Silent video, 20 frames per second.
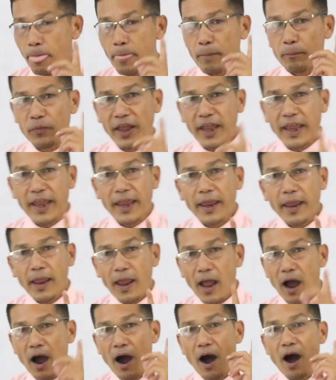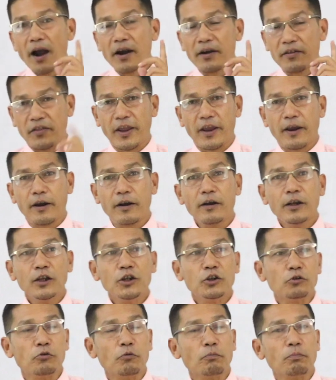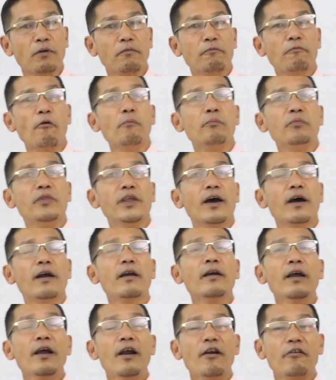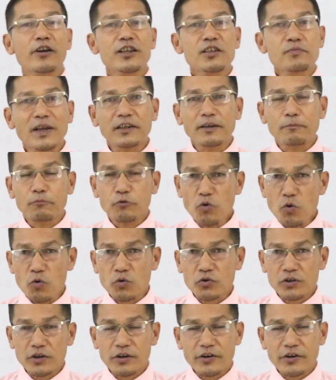they are there to perform their respective roles,